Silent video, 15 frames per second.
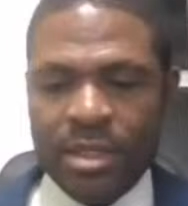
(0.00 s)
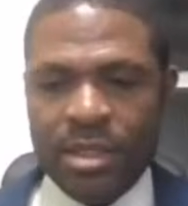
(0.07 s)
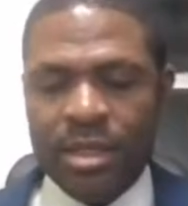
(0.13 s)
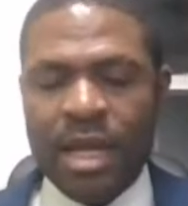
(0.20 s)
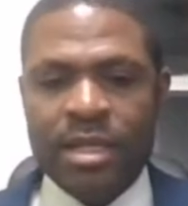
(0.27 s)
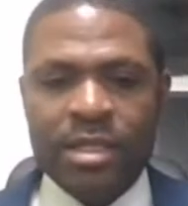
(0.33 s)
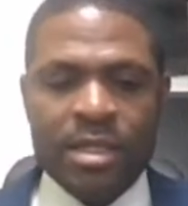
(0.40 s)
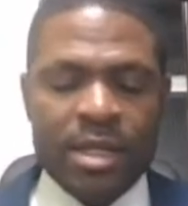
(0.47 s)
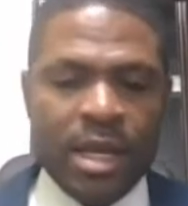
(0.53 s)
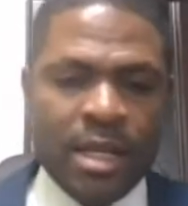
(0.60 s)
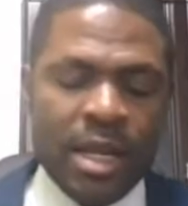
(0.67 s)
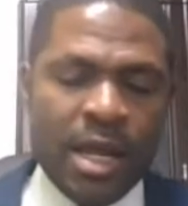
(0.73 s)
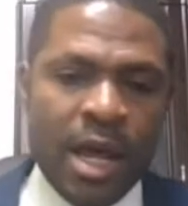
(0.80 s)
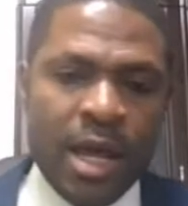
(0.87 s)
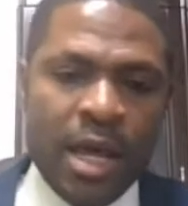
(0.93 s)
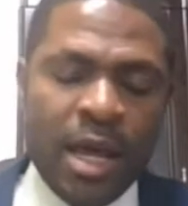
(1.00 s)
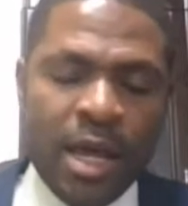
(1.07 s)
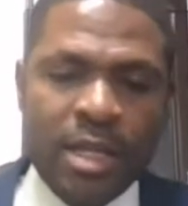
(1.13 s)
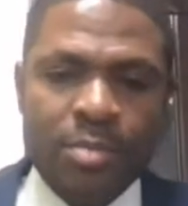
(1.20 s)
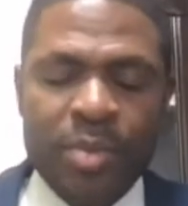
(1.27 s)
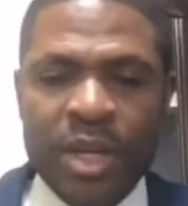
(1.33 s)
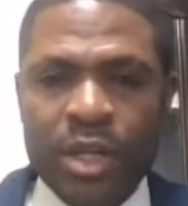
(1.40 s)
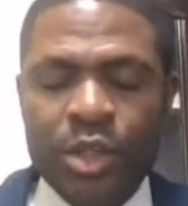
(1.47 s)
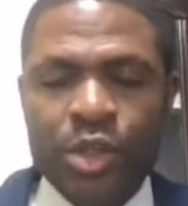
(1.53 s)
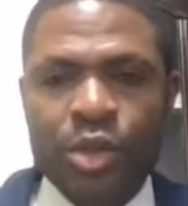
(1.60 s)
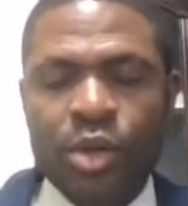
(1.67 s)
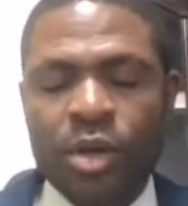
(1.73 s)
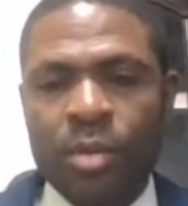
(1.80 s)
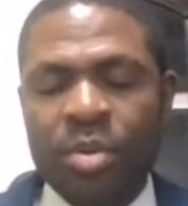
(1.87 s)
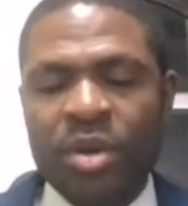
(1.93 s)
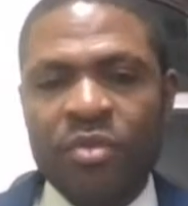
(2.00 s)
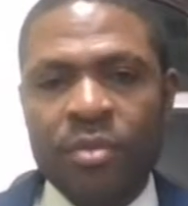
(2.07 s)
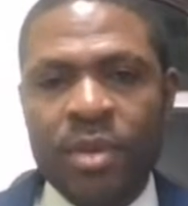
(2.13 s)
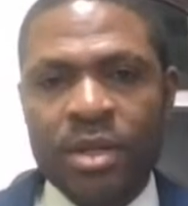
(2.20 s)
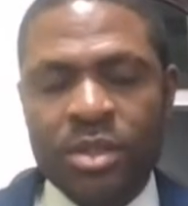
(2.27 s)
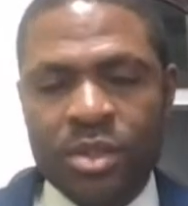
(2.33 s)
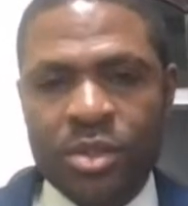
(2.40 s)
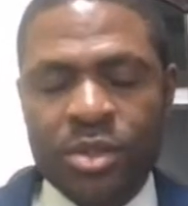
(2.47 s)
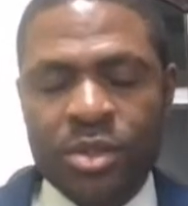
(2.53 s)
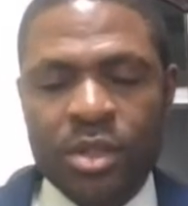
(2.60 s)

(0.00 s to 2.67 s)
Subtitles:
that's expenditure performance is